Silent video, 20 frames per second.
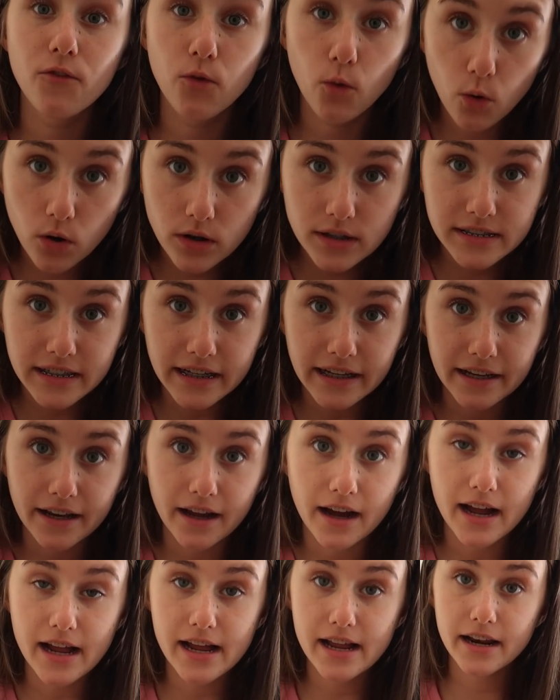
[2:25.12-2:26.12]
49
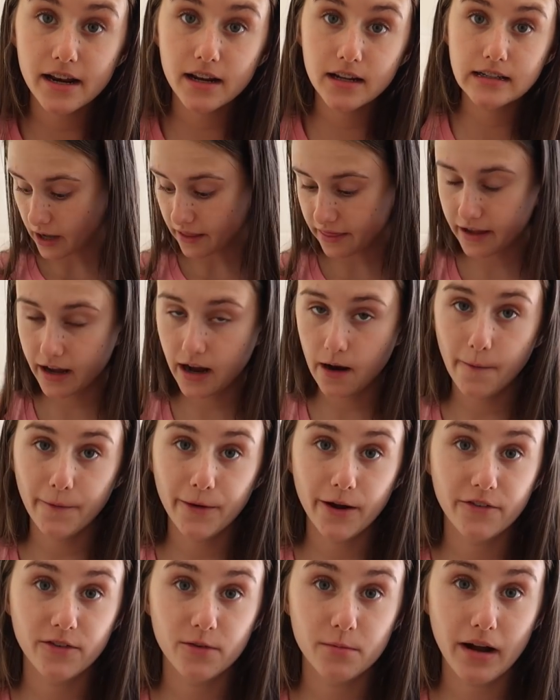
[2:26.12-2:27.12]
I think I went
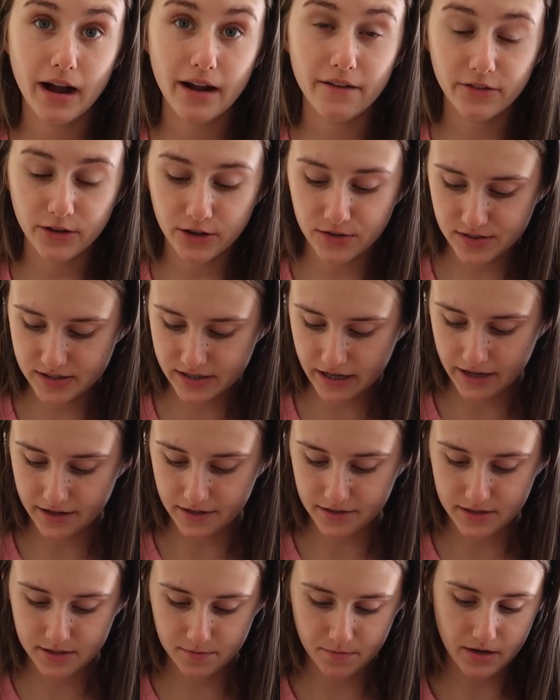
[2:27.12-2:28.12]
over by a few
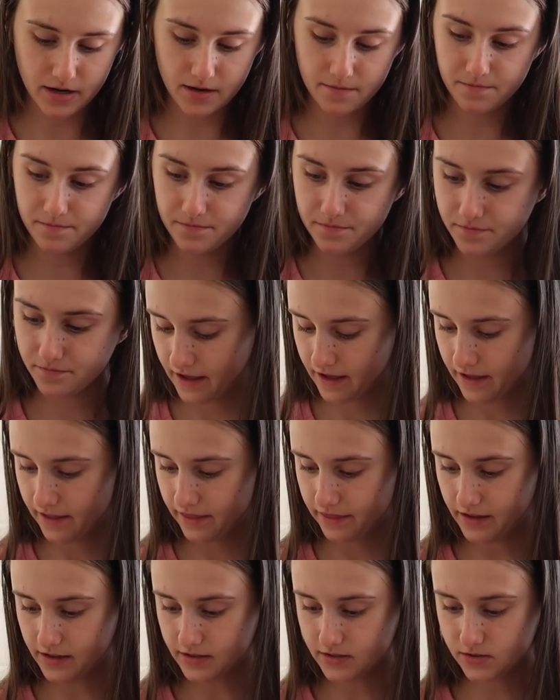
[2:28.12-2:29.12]
cents, but
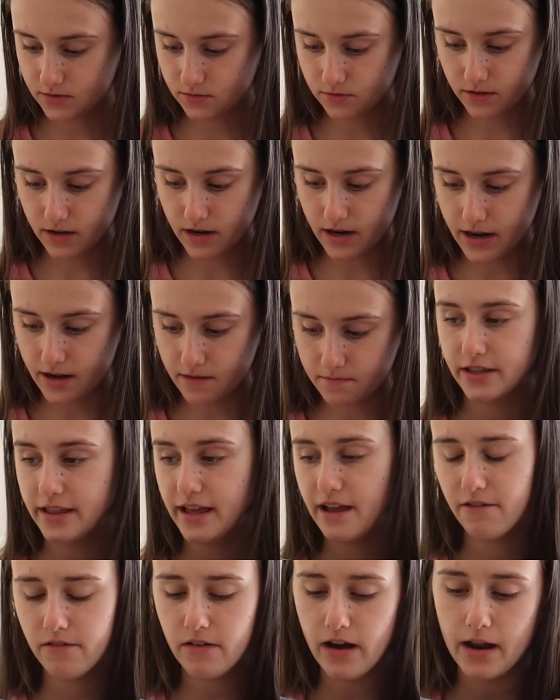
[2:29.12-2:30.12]
that's all right. So
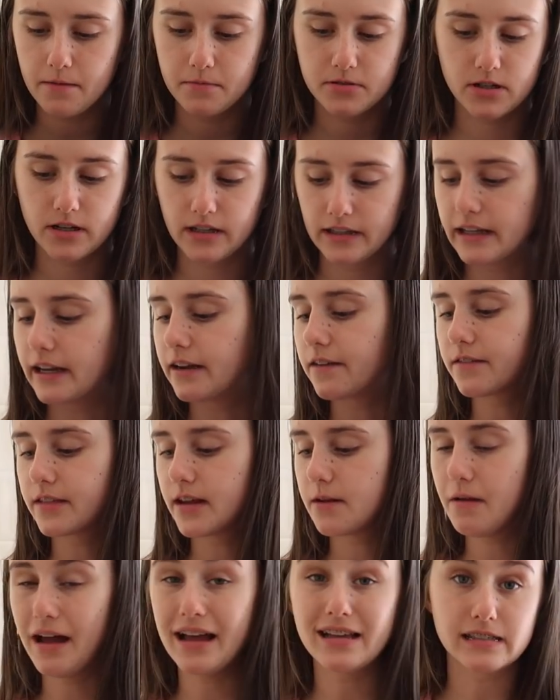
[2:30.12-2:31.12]
they're fine, I'm just gonna leave
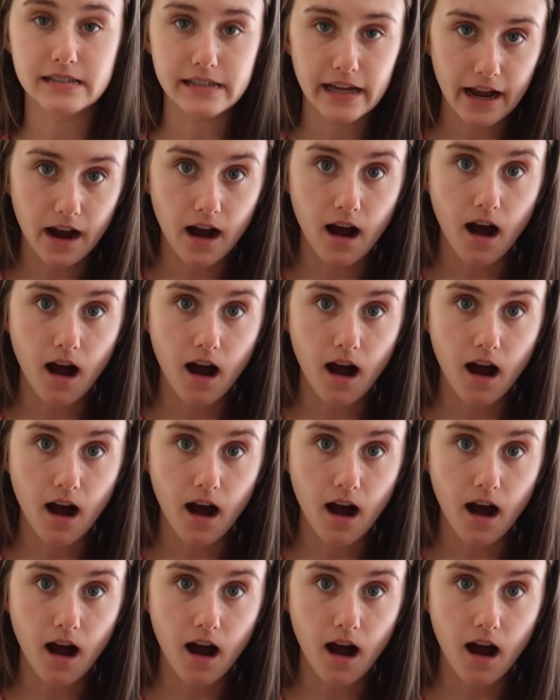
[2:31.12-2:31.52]
them as they